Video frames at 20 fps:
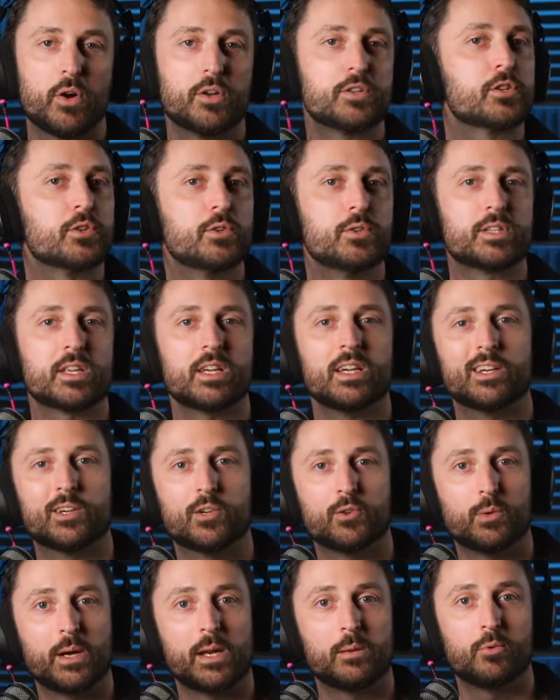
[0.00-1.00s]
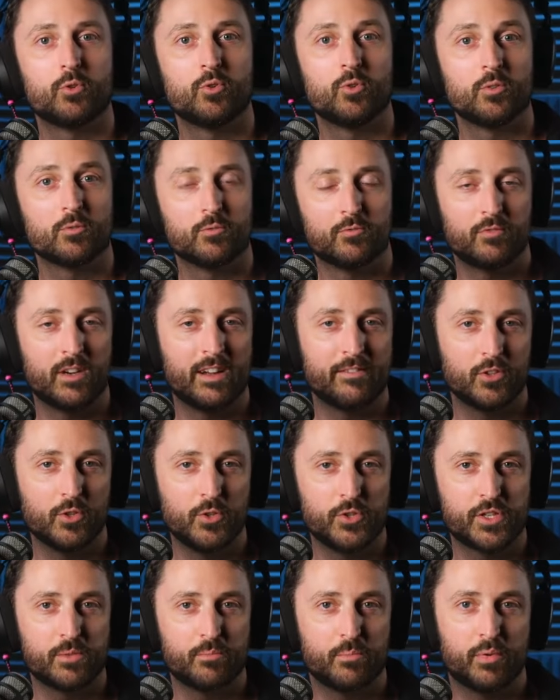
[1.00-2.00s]
II's incredible
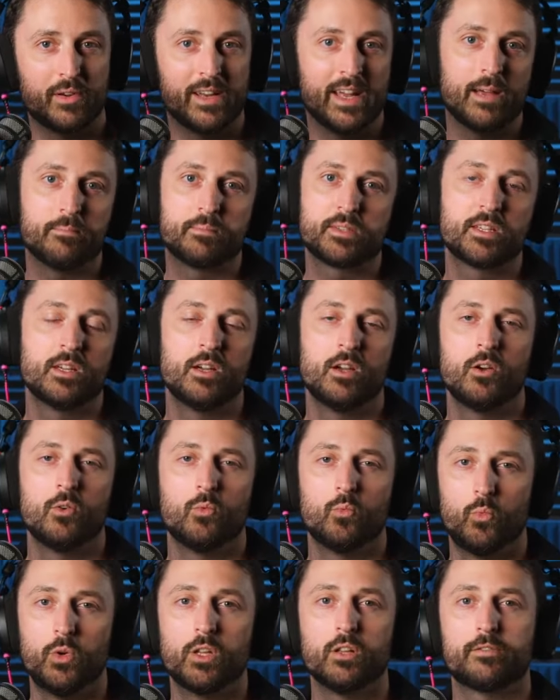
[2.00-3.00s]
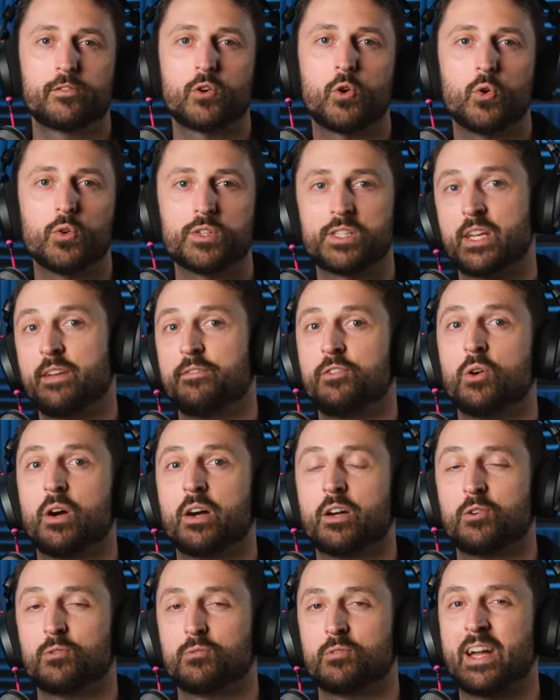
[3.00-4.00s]
Revolution preamps will of course give you a
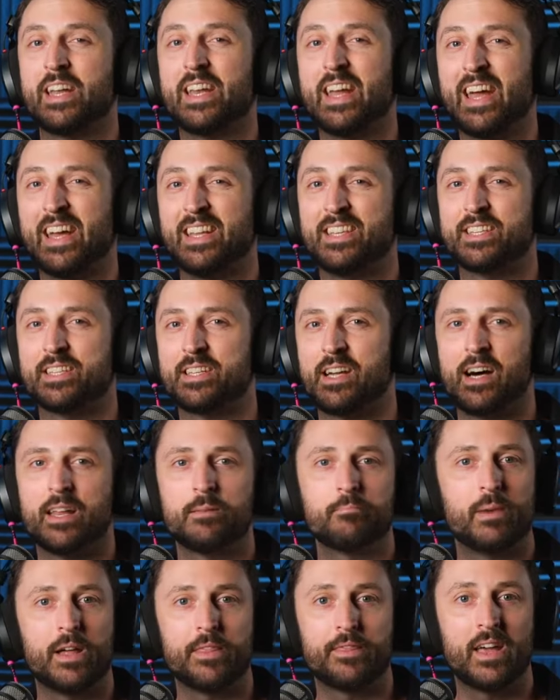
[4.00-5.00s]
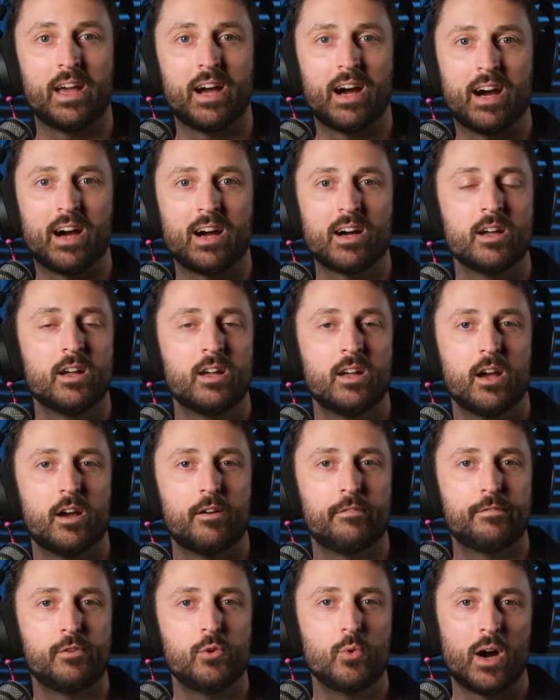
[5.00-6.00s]
great head start, but there are a
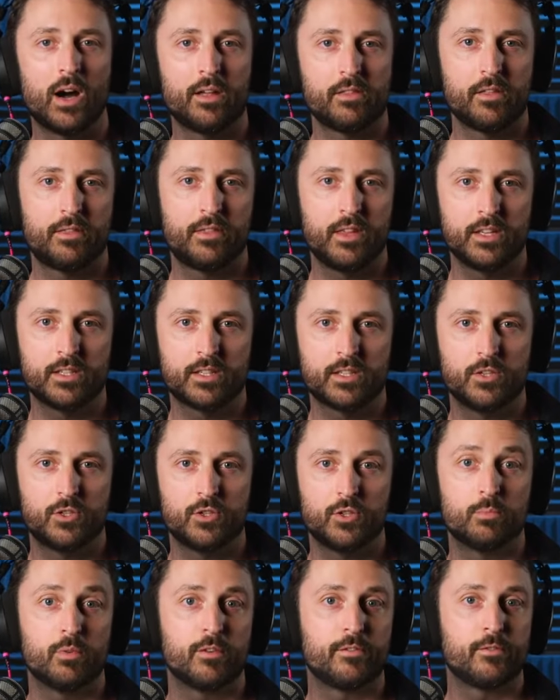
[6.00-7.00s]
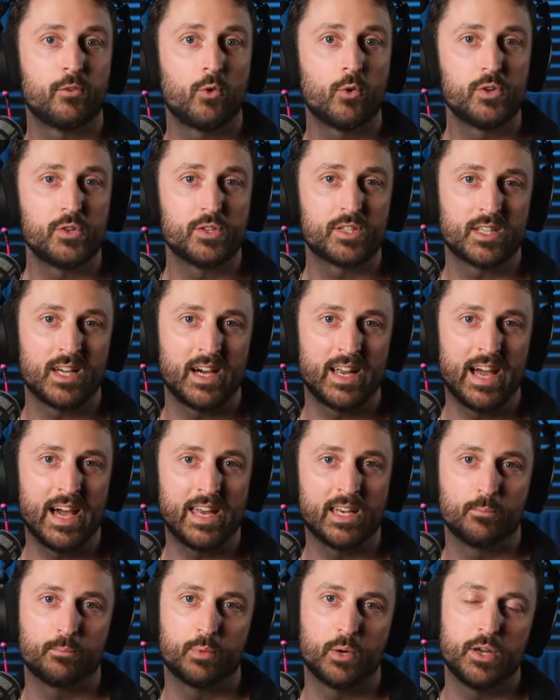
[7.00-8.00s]
few other things to do before you start
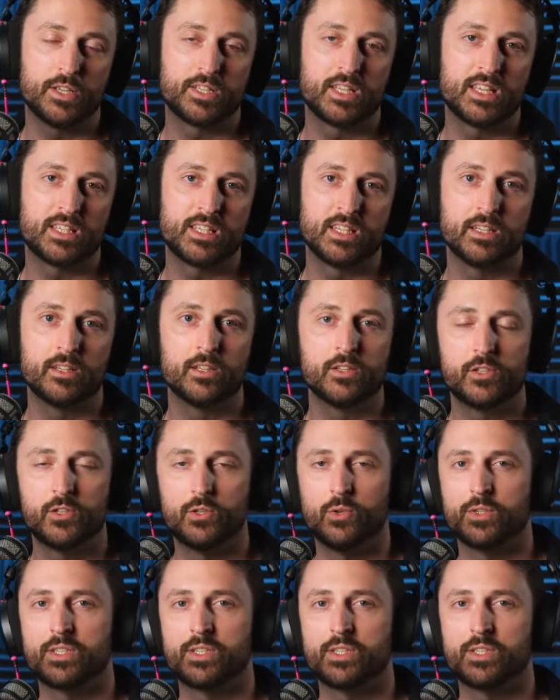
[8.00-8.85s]
adding processing to your